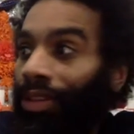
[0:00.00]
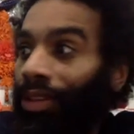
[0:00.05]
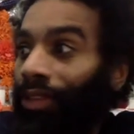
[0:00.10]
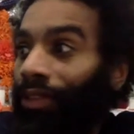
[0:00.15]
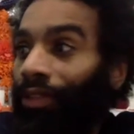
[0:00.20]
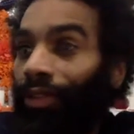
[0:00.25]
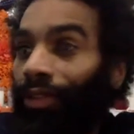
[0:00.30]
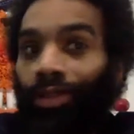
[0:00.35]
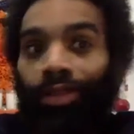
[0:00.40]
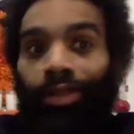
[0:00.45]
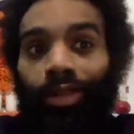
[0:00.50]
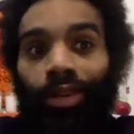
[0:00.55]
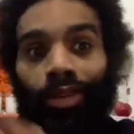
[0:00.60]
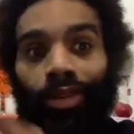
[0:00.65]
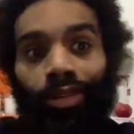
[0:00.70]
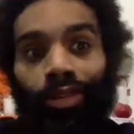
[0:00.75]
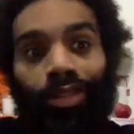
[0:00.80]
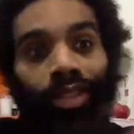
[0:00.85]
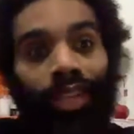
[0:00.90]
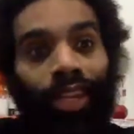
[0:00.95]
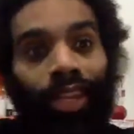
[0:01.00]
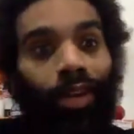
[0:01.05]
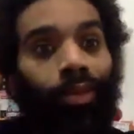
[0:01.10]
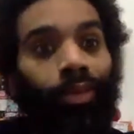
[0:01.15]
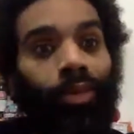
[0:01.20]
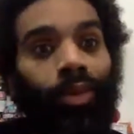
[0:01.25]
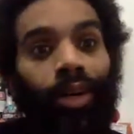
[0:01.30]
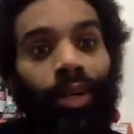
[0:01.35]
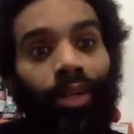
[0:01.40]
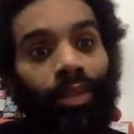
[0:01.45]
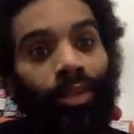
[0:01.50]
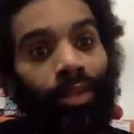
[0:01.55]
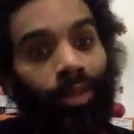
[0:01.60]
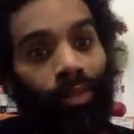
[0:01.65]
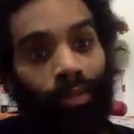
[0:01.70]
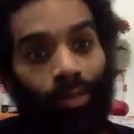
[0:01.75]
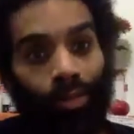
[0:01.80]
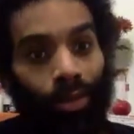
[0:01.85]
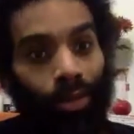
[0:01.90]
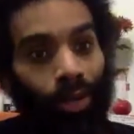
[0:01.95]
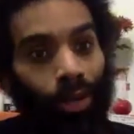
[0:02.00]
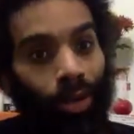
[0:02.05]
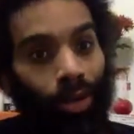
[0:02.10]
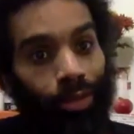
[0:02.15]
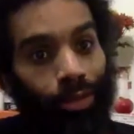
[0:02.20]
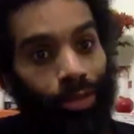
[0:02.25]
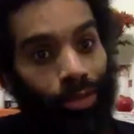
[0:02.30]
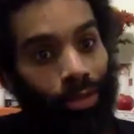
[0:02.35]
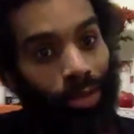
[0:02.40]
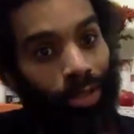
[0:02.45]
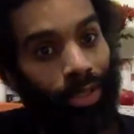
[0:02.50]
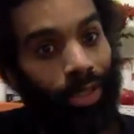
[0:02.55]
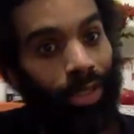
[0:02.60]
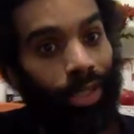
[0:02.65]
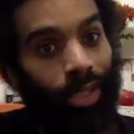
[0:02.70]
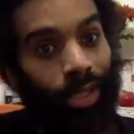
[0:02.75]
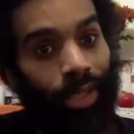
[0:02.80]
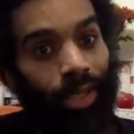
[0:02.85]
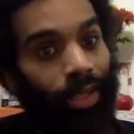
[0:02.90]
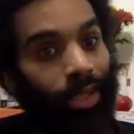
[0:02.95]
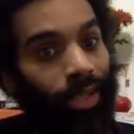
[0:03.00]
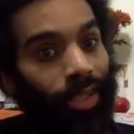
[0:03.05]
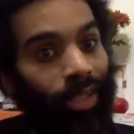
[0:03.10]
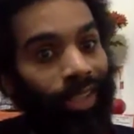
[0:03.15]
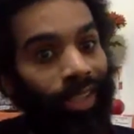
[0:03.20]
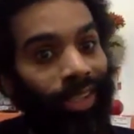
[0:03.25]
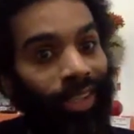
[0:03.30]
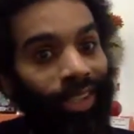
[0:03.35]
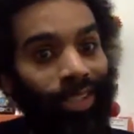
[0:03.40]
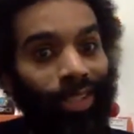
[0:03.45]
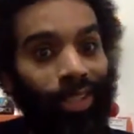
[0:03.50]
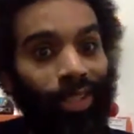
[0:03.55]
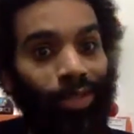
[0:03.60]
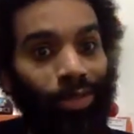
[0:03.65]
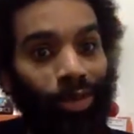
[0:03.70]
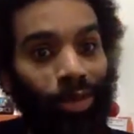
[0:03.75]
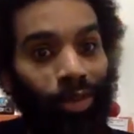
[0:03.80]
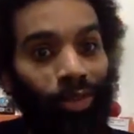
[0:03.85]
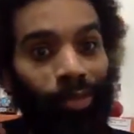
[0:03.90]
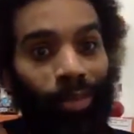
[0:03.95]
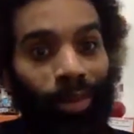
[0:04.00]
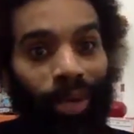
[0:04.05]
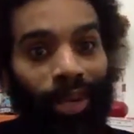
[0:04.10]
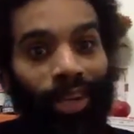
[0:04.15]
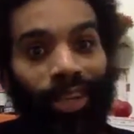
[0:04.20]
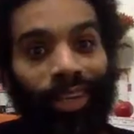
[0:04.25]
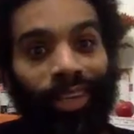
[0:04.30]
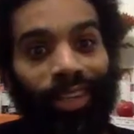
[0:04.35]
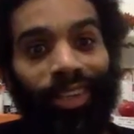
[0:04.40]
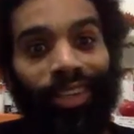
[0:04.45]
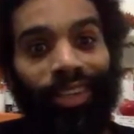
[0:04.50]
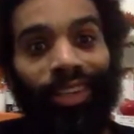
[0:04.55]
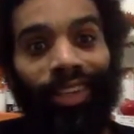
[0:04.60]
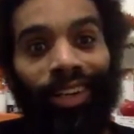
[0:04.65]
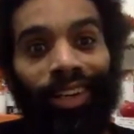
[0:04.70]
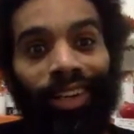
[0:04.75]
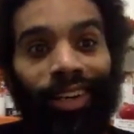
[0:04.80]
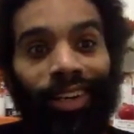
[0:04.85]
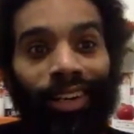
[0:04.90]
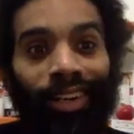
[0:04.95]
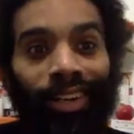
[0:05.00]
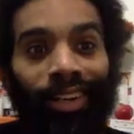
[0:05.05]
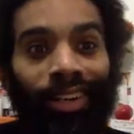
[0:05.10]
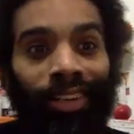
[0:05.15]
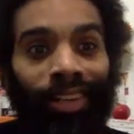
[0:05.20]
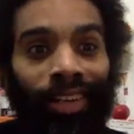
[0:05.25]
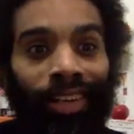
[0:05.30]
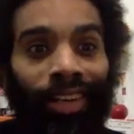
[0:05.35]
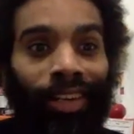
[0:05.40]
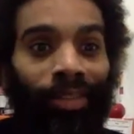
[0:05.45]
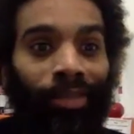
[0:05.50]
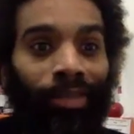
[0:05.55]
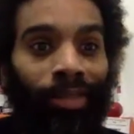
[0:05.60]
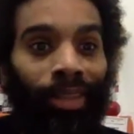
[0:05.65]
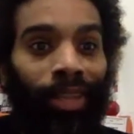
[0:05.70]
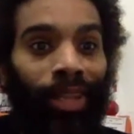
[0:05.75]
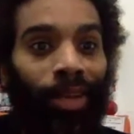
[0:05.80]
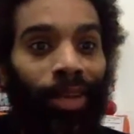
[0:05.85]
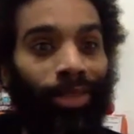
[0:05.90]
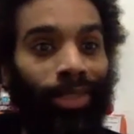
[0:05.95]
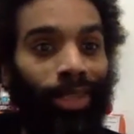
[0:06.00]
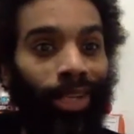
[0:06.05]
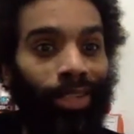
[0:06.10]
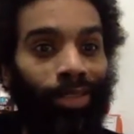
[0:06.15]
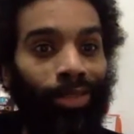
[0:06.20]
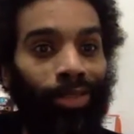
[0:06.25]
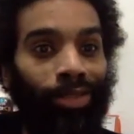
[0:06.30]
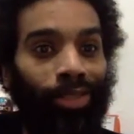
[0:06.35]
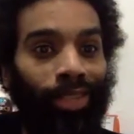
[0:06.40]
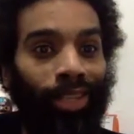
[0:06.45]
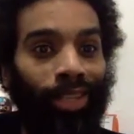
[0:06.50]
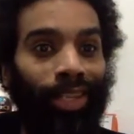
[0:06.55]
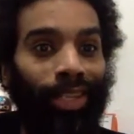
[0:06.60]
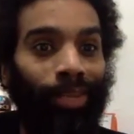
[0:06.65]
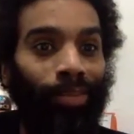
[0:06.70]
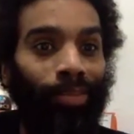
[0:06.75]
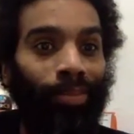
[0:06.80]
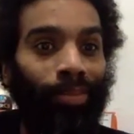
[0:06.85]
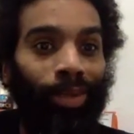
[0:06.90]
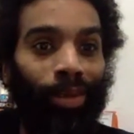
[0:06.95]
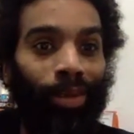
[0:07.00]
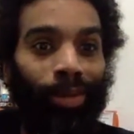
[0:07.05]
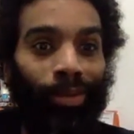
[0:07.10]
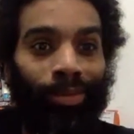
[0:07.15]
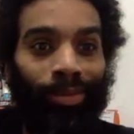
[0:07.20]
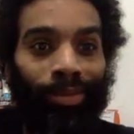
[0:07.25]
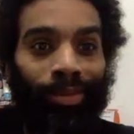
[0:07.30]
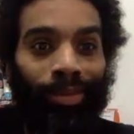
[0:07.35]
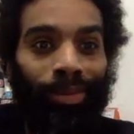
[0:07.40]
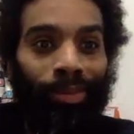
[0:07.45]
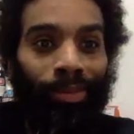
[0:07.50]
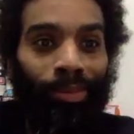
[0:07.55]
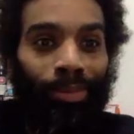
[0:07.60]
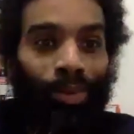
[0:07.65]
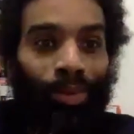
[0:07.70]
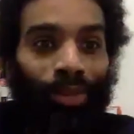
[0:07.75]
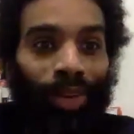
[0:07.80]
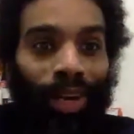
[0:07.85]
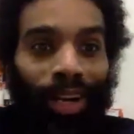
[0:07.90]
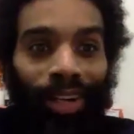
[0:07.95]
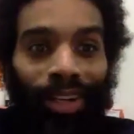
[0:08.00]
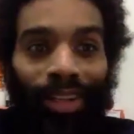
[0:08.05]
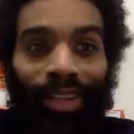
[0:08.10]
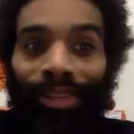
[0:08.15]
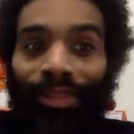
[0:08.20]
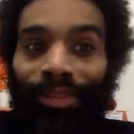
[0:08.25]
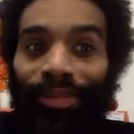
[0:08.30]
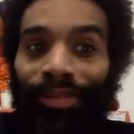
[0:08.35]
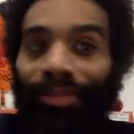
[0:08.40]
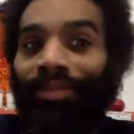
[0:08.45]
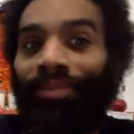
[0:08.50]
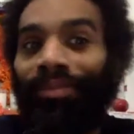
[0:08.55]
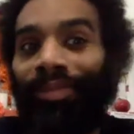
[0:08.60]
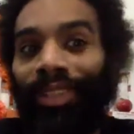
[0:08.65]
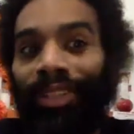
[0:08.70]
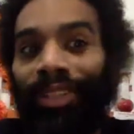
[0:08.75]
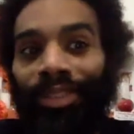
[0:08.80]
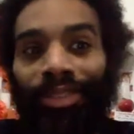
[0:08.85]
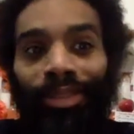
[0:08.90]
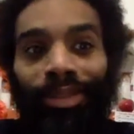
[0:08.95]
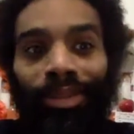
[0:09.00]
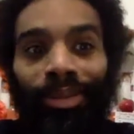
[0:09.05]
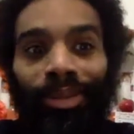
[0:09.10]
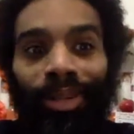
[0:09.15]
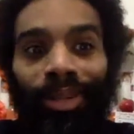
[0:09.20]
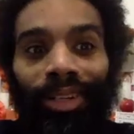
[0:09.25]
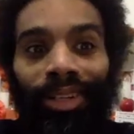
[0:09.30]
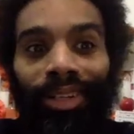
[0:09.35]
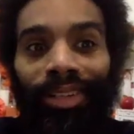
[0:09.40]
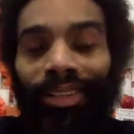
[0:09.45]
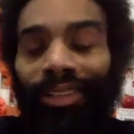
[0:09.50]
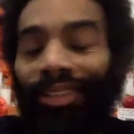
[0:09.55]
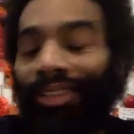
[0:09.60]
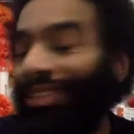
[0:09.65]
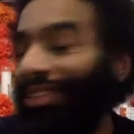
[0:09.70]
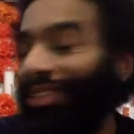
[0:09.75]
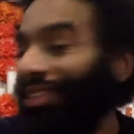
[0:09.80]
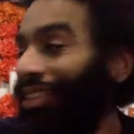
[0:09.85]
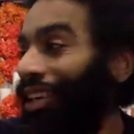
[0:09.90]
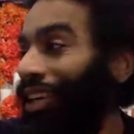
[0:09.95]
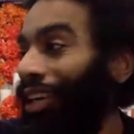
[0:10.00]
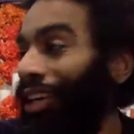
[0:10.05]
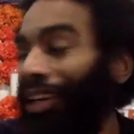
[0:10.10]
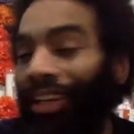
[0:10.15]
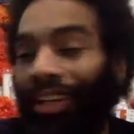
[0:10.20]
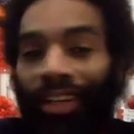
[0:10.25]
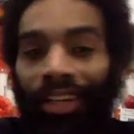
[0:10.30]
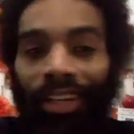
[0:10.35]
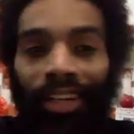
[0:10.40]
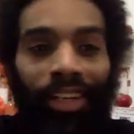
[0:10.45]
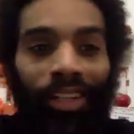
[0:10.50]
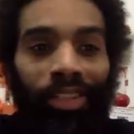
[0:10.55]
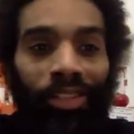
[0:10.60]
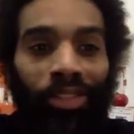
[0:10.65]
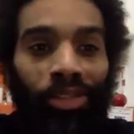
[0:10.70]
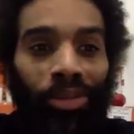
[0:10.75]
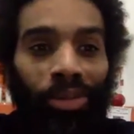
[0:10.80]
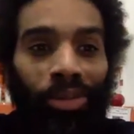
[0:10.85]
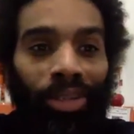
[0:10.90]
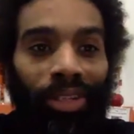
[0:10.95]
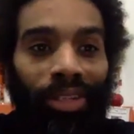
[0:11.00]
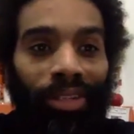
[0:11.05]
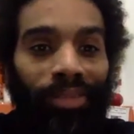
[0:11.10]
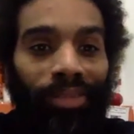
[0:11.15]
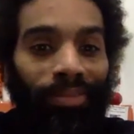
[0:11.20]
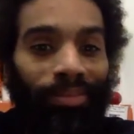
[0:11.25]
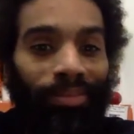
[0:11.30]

first large scale one where cars could see as they drove by. And that was also slightly, you know, provocative. And so I enjoyed it.